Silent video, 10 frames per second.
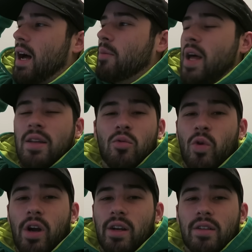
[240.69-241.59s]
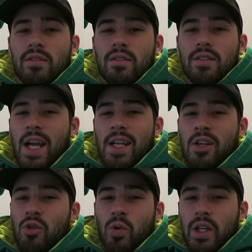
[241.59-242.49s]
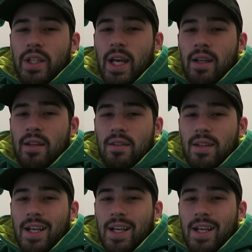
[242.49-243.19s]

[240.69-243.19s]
I'm not wearing any underwear yet.